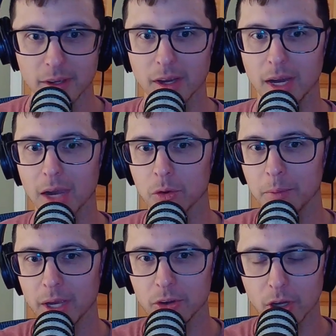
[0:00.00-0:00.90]
I
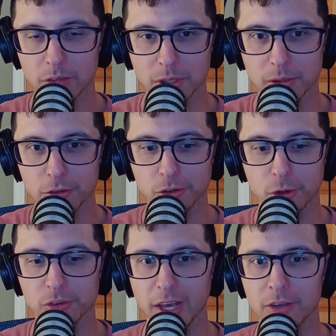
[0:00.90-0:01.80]
remind all of our
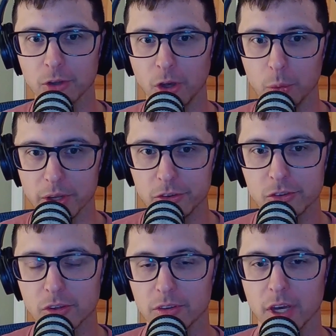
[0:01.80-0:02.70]
listeners, as
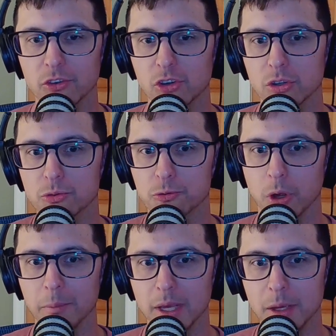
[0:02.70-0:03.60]
always, that
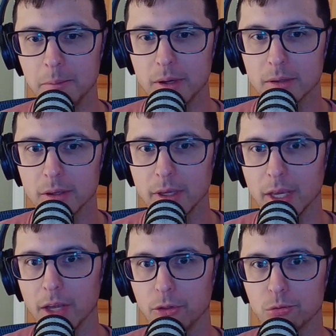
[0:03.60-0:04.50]
from him
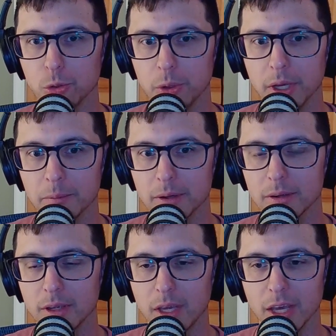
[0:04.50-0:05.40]
and through him
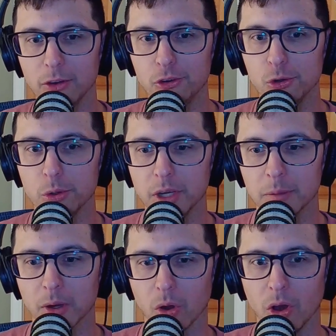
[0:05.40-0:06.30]
and to
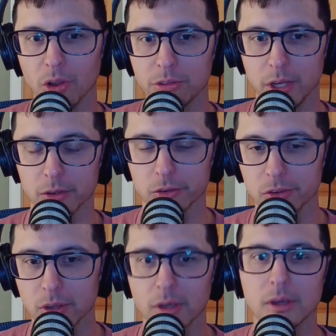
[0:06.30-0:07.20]
him are all things.